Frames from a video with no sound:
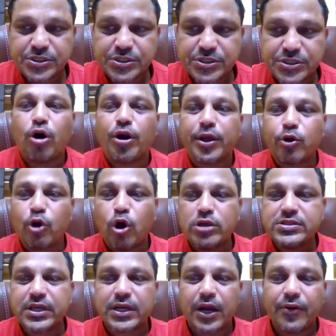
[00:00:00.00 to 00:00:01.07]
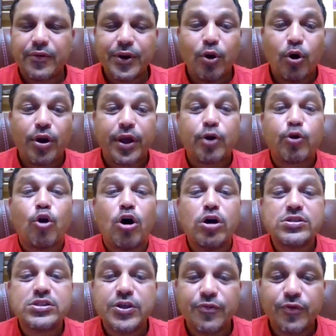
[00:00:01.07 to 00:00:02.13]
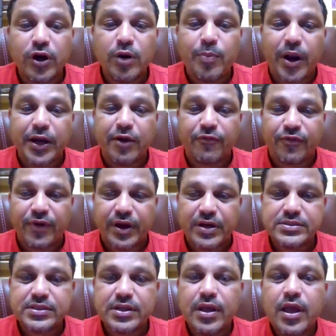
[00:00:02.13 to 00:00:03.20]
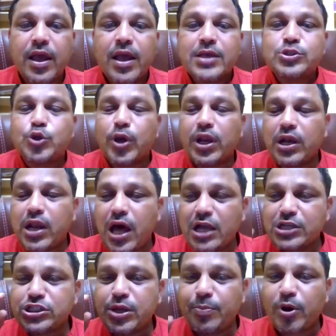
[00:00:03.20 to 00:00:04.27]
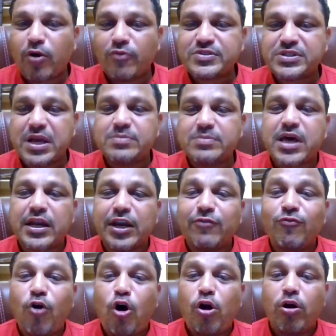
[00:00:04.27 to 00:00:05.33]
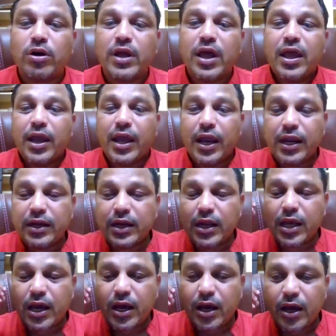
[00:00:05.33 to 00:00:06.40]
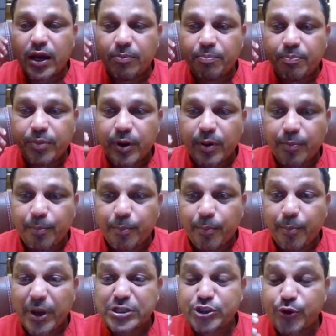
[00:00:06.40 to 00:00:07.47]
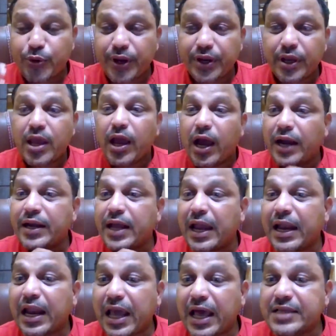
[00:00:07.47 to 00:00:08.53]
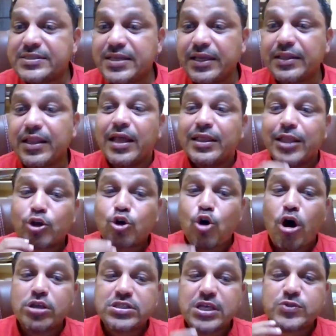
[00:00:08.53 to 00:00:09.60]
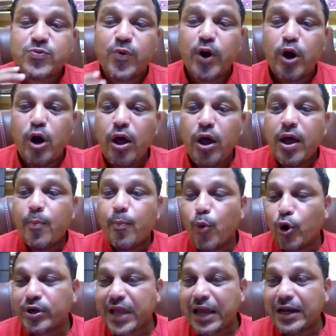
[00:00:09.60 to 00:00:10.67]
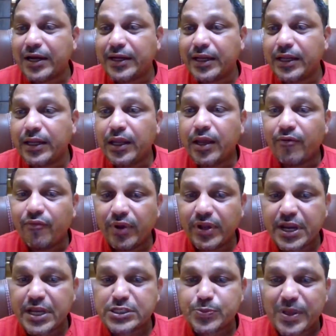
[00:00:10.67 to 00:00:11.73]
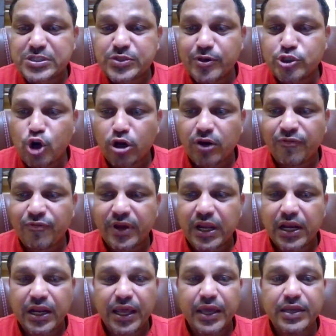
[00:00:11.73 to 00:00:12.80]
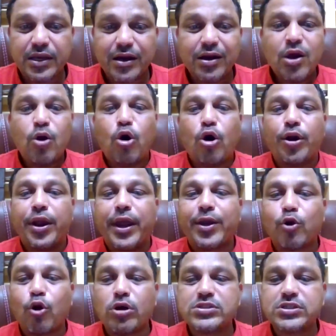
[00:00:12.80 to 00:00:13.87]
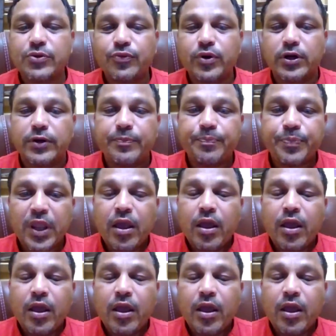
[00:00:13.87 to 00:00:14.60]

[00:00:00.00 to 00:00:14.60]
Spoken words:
state or across the country or across the world, my dear friends. So a large number of steps are involved in measuring and analyzing the causes for mortality within a specific geographical area or across the world.